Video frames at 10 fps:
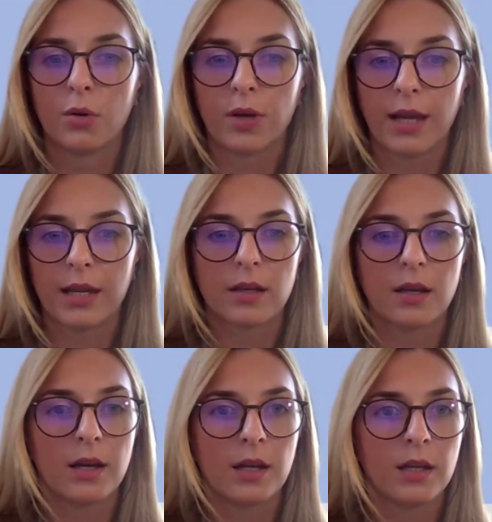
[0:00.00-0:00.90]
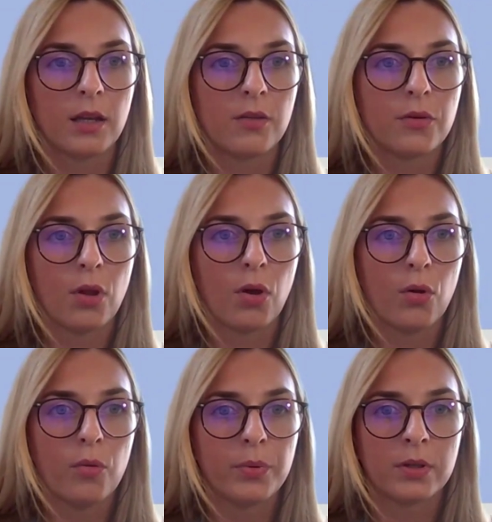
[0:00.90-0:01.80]
Okay, I will
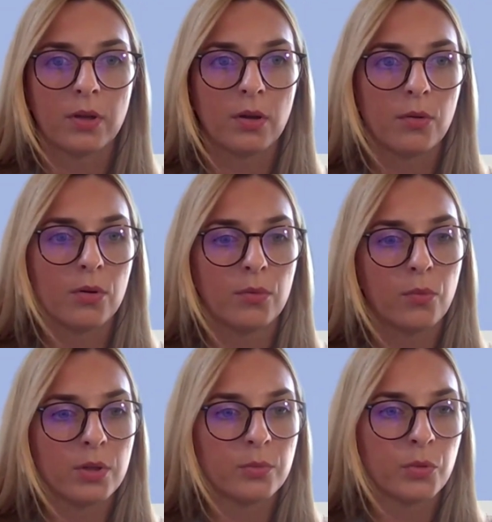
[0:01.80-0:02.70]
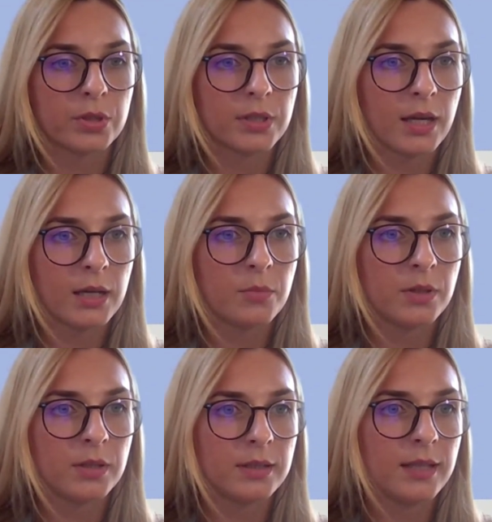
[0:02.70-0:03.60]
open one more
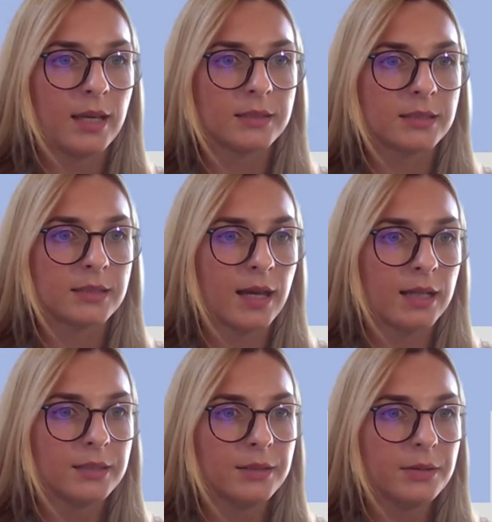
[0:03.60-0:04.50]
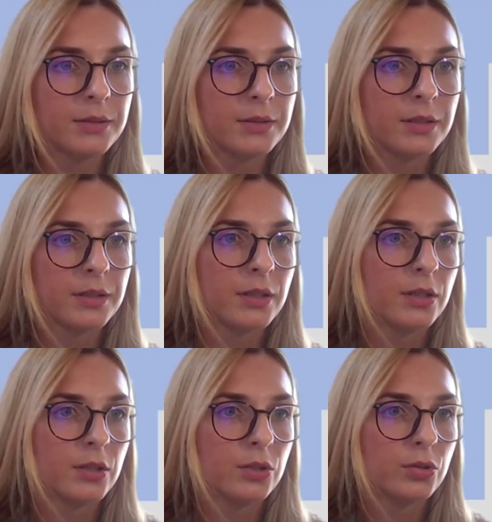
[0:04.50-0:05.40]
time that slide
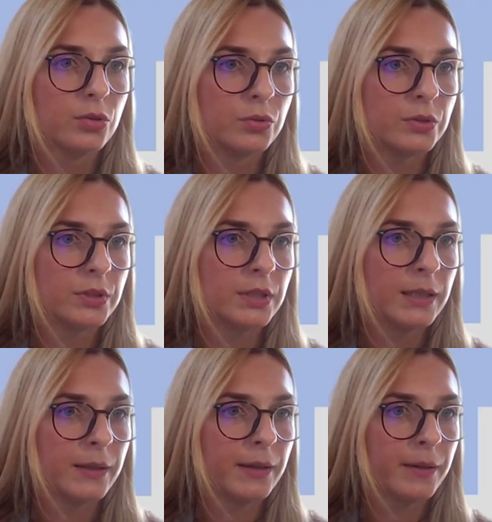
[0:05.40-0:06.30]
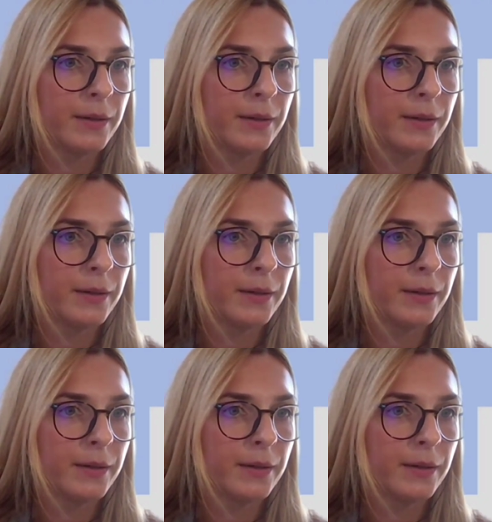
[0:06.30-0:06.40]
to see